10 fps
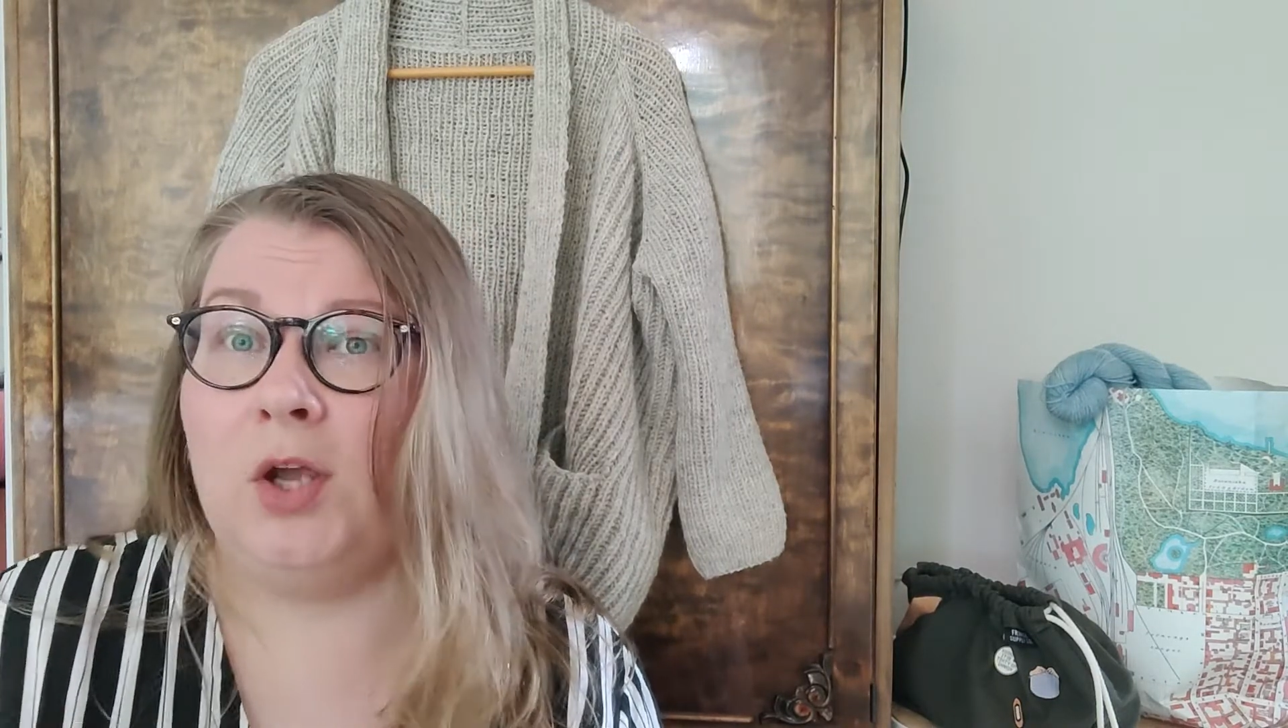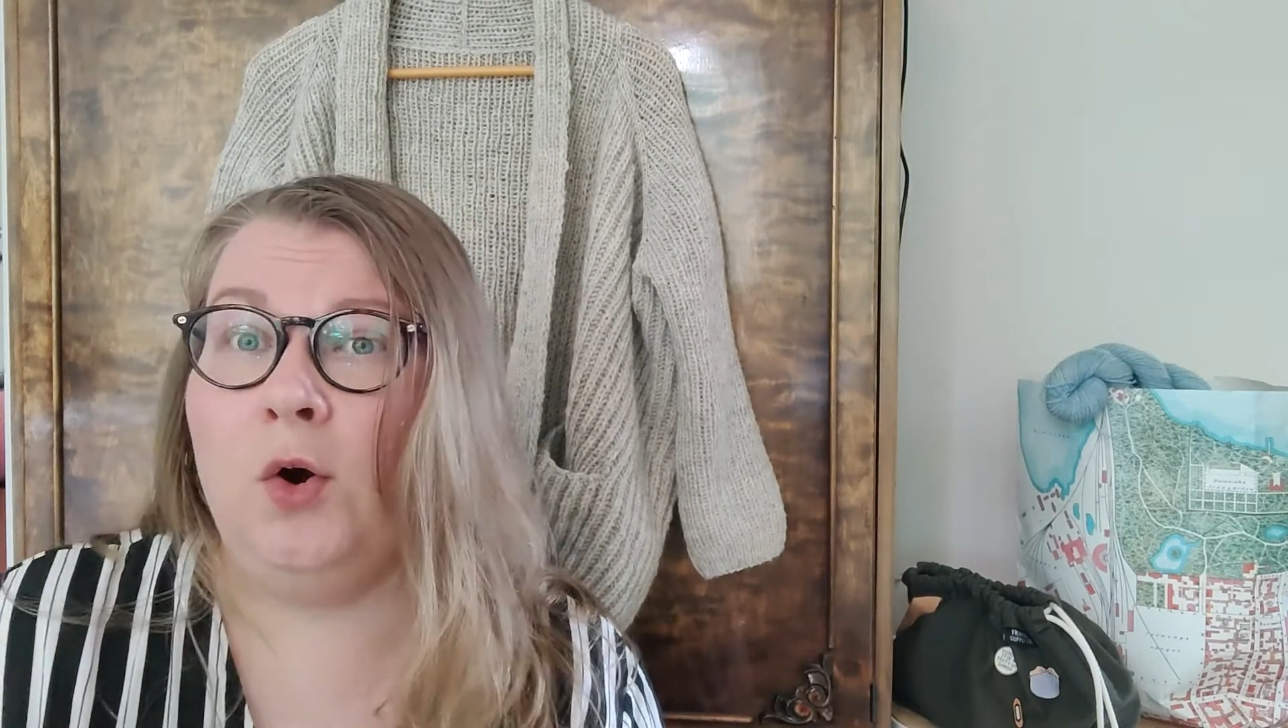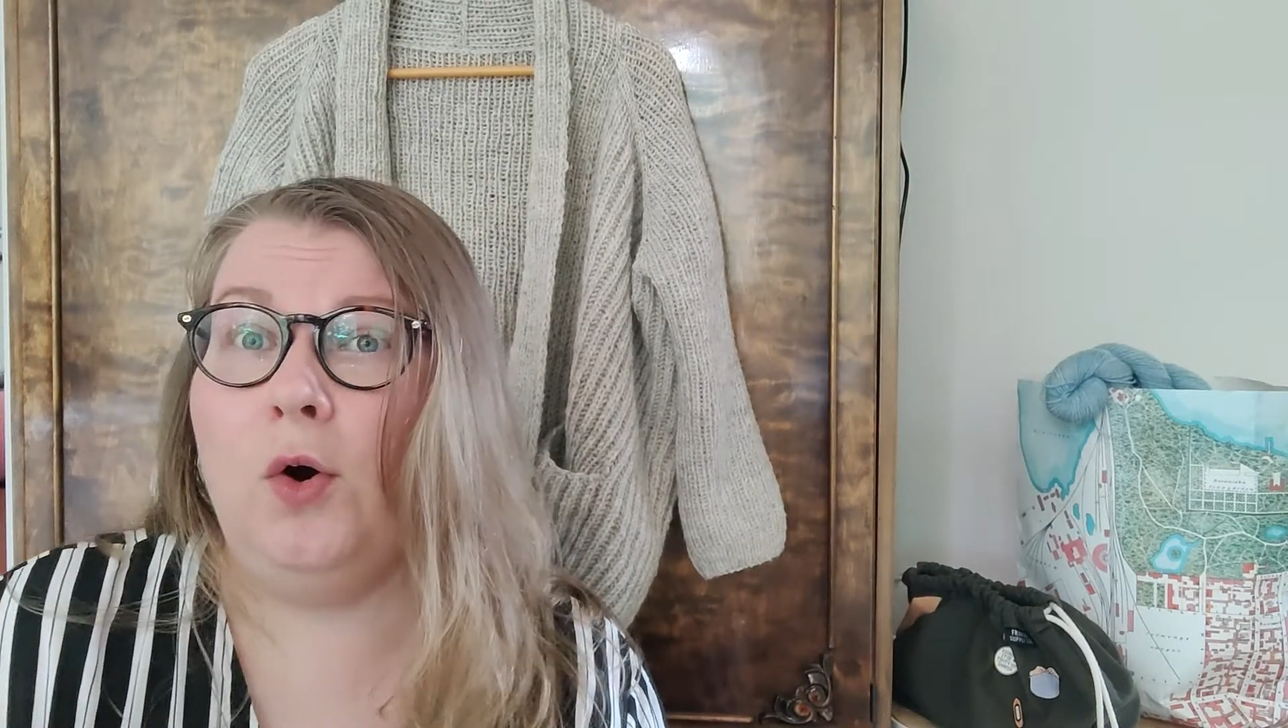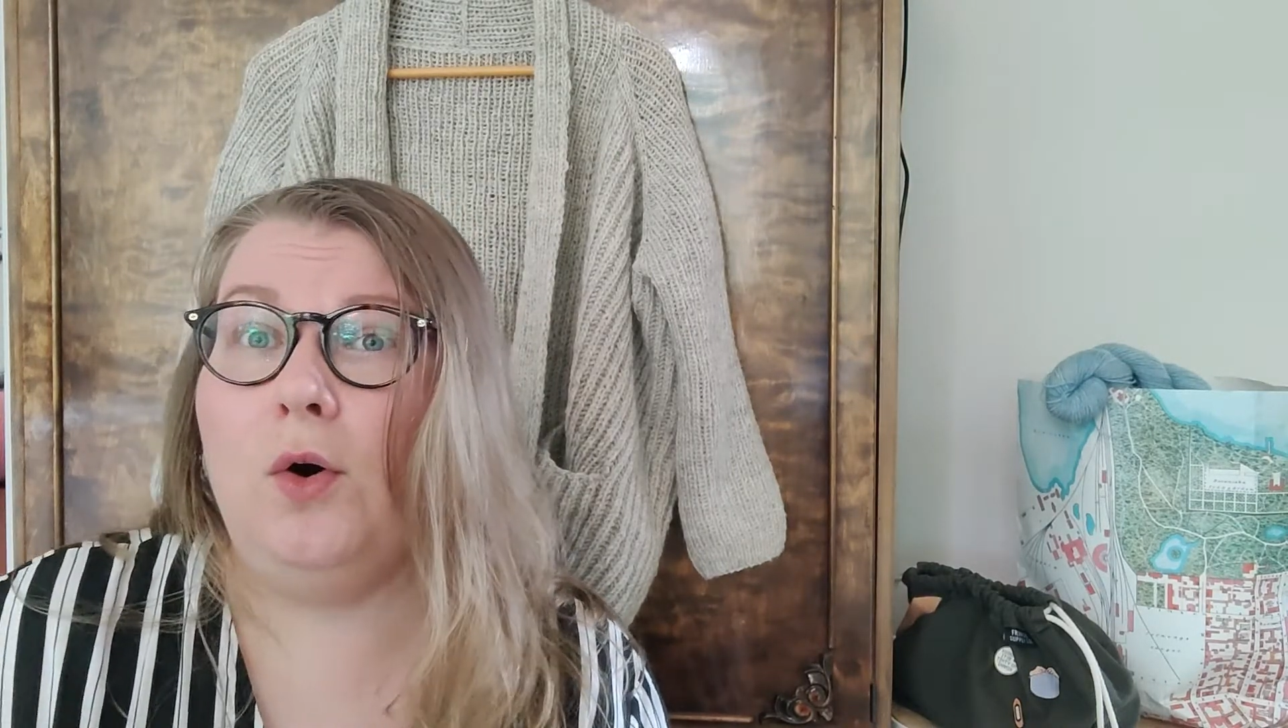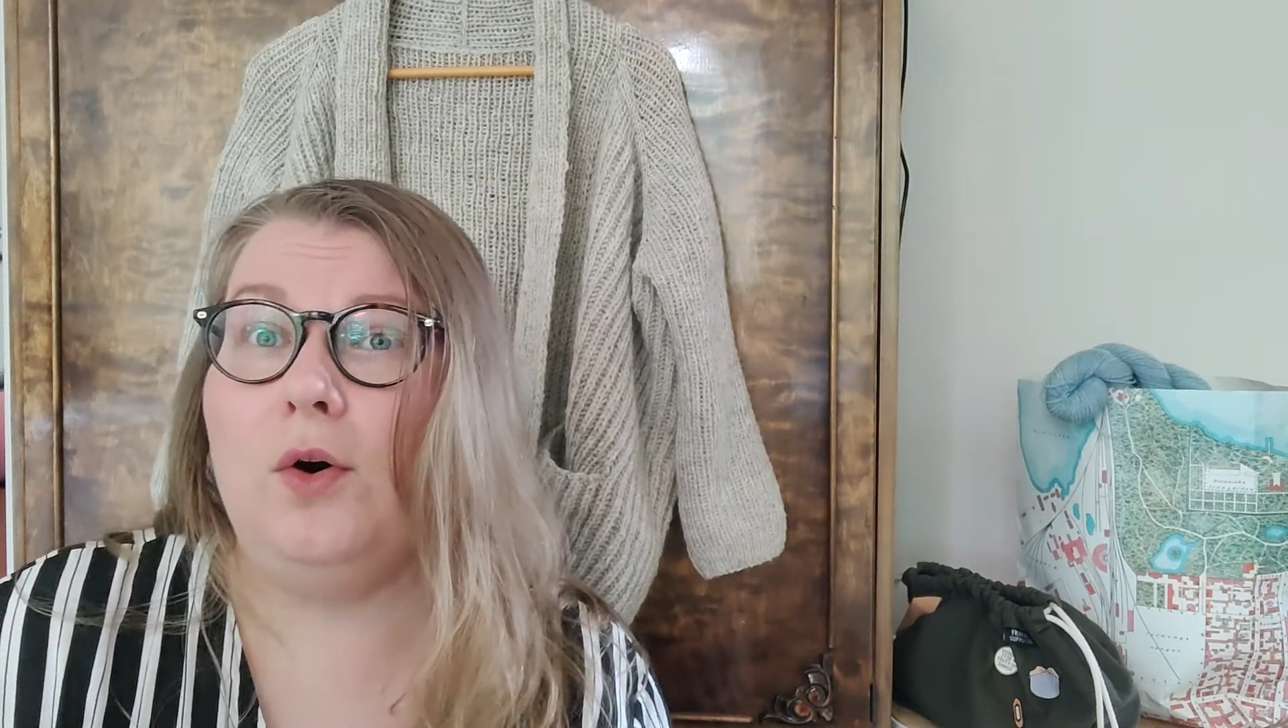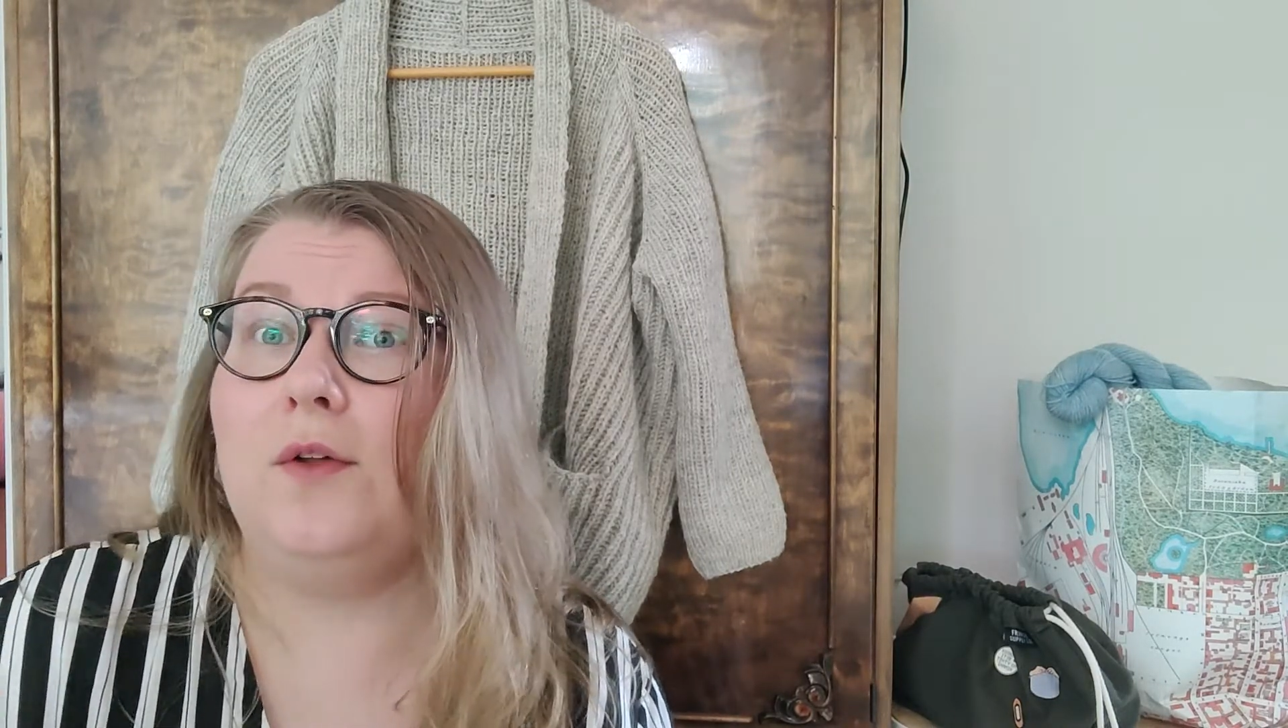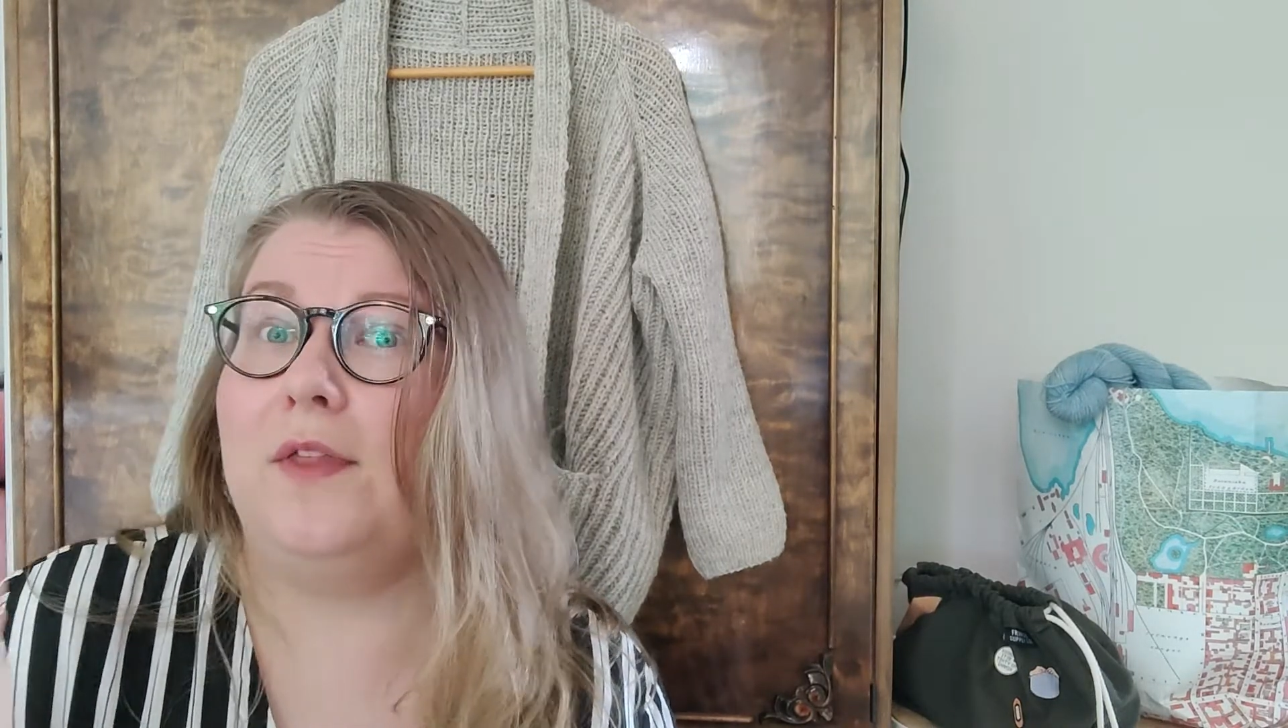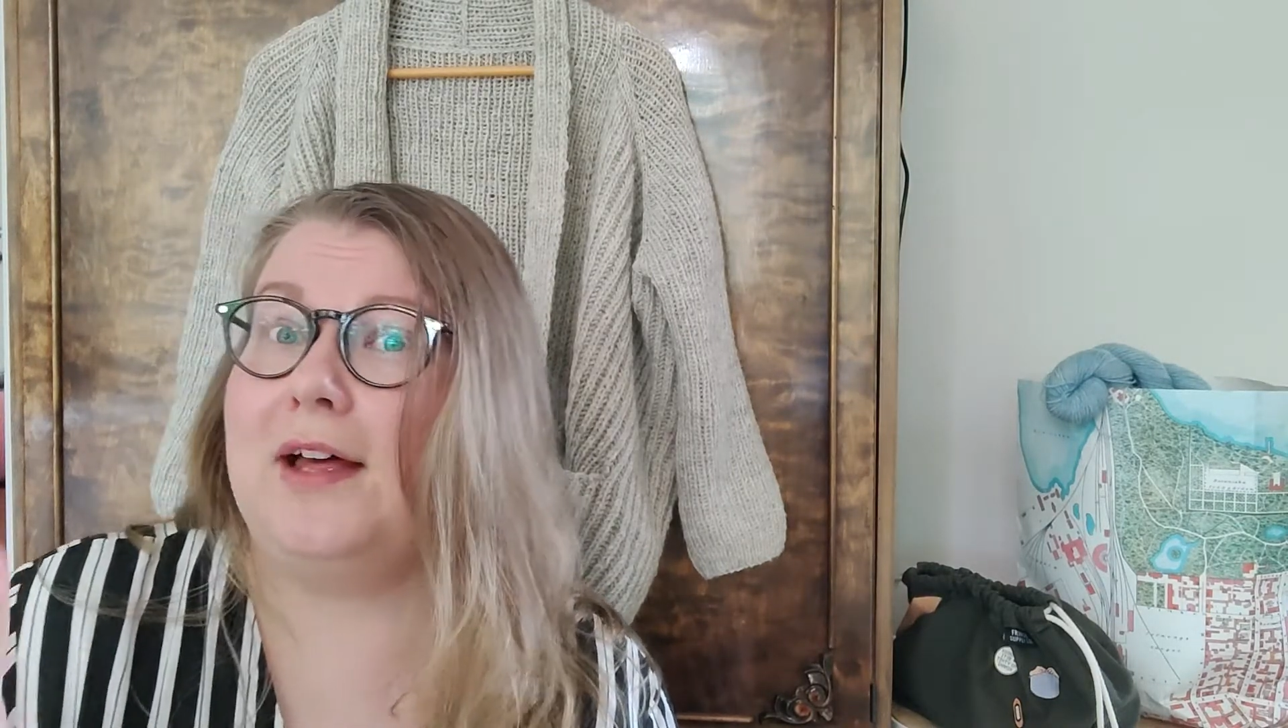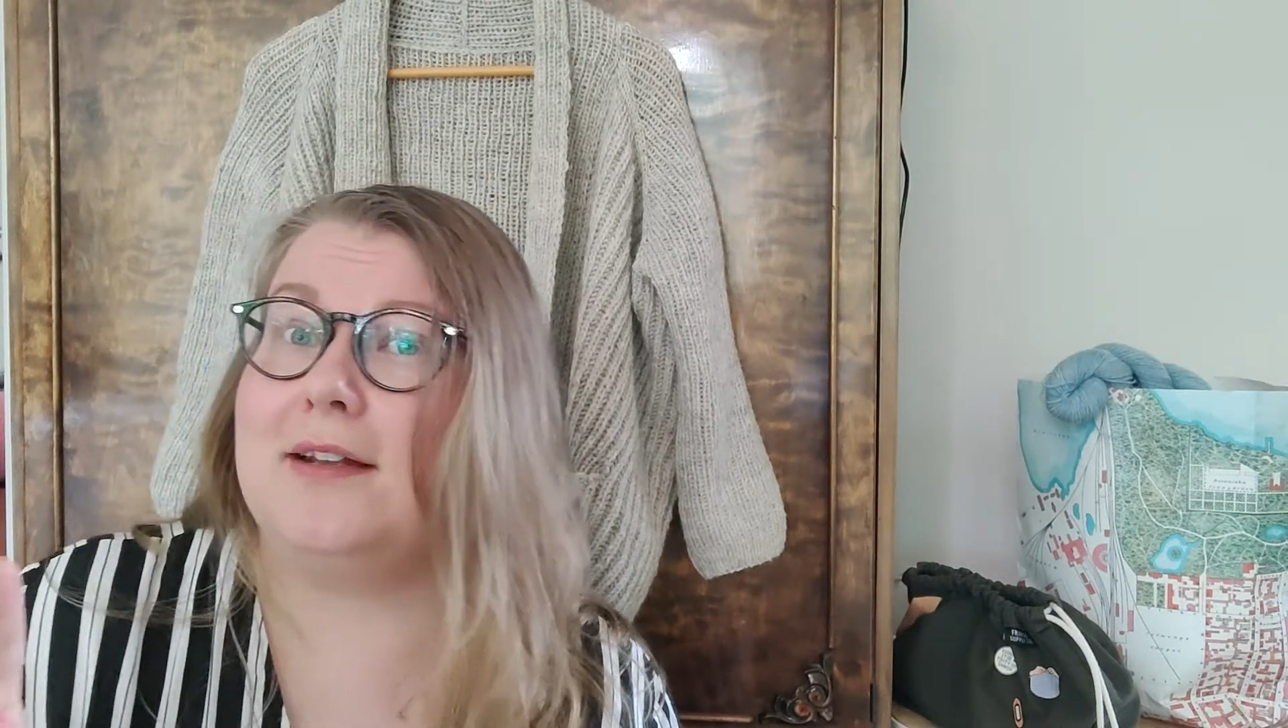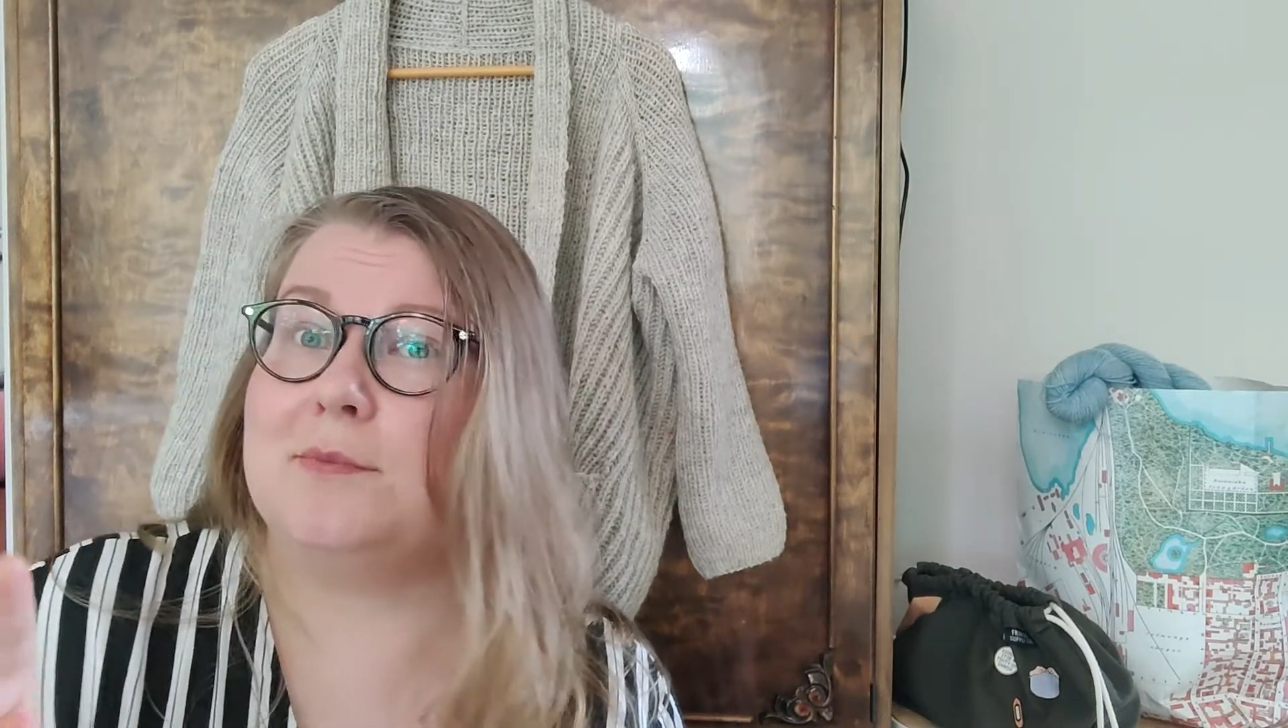All
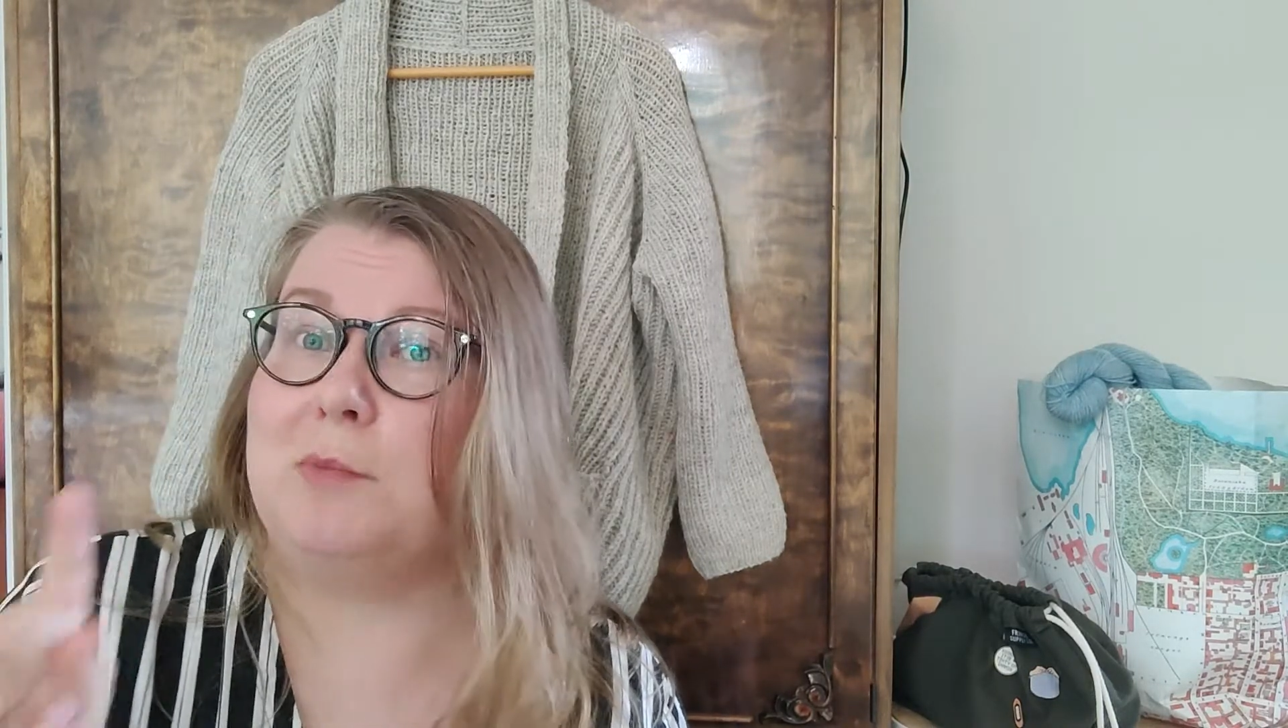that